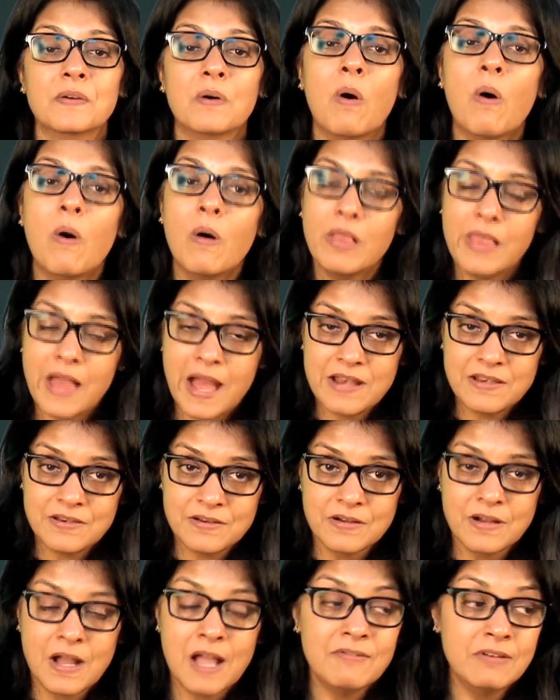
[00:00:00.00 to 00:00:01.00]
all that
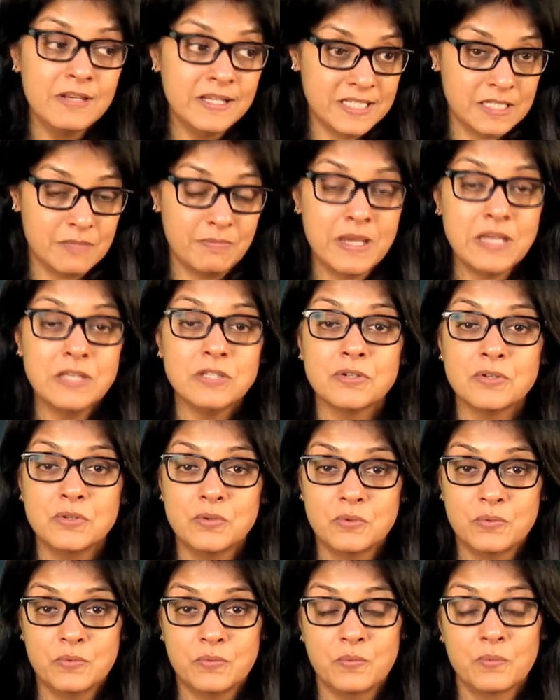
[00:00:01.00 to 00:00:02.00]
I will explain to
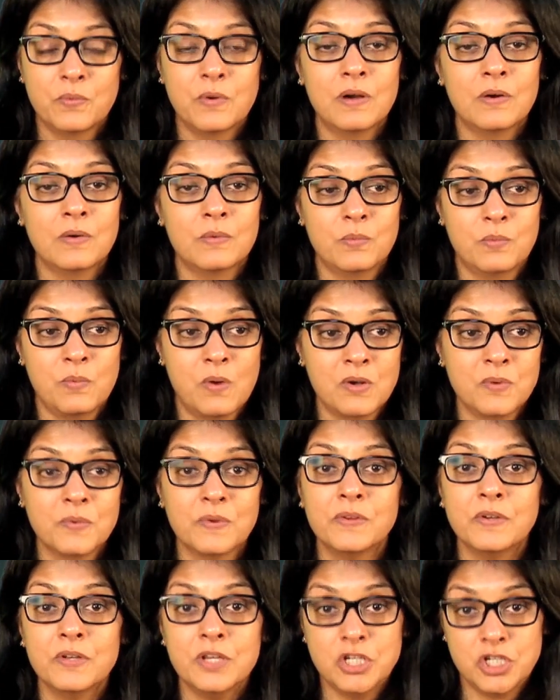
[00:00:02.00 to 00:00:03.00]
you what were
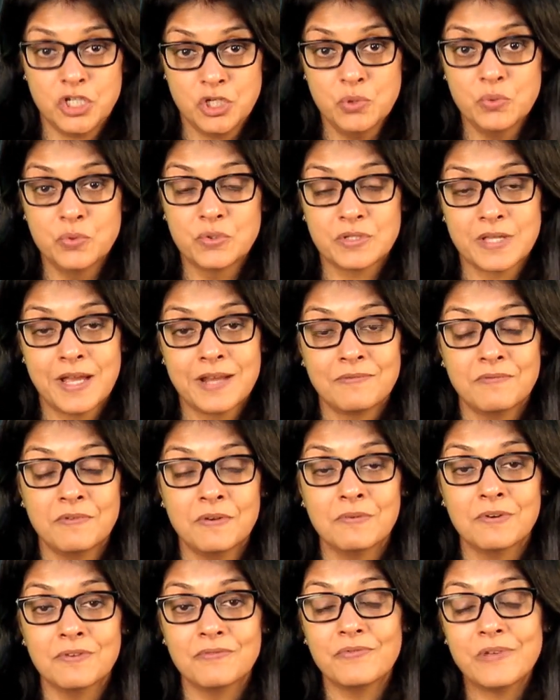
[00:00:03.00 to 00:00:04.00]
the issues that
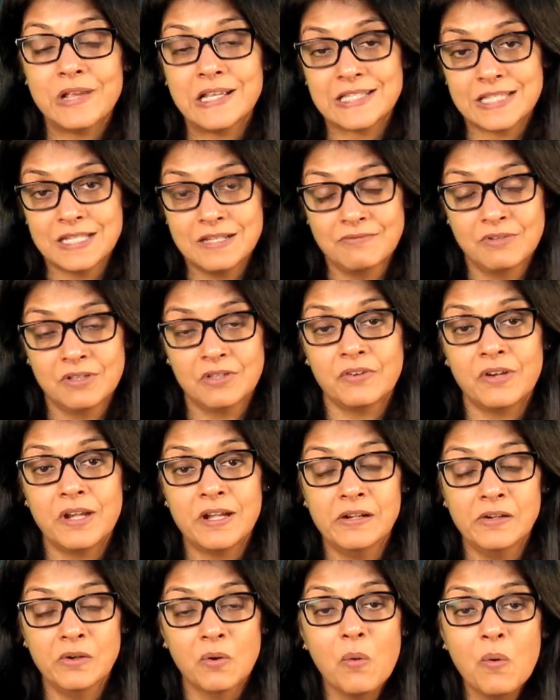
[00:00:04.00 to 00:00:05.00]
we were facing with
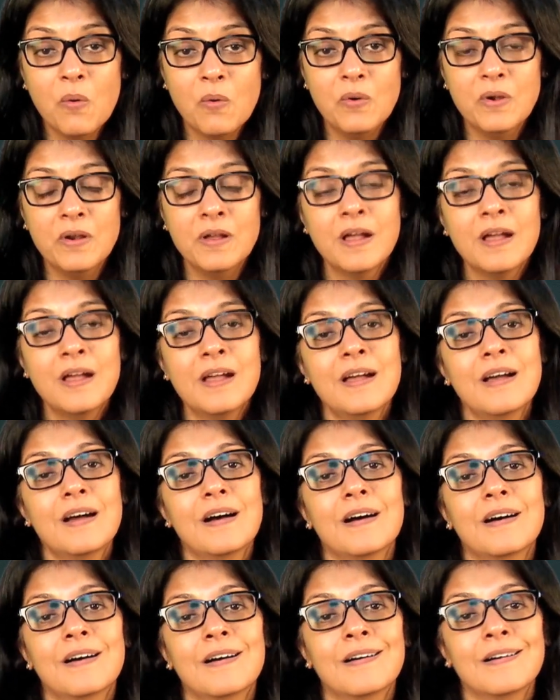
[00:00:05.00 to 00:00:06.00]
cradle hold,
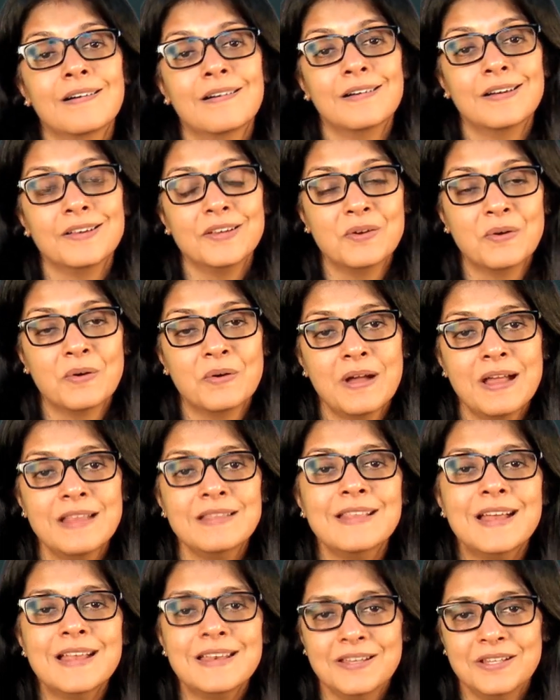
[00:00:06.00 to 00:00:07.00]

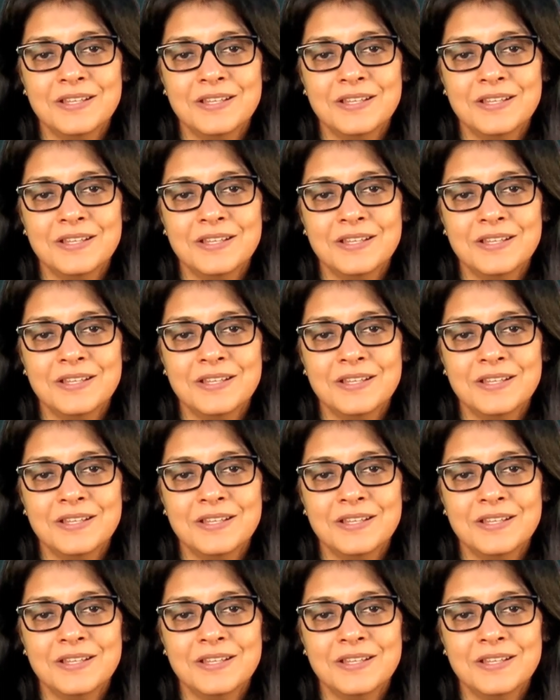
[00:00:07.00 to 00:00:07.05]
and